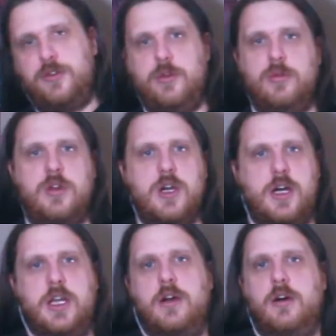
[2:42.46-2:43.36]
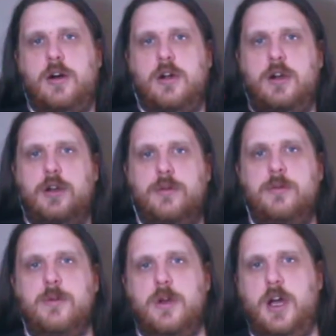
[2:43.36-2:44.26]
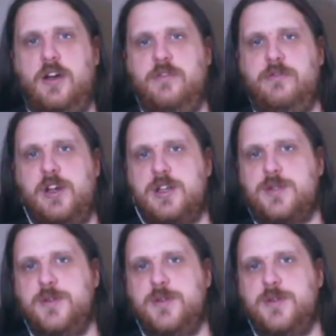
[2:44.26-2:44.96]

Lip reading: to cut our various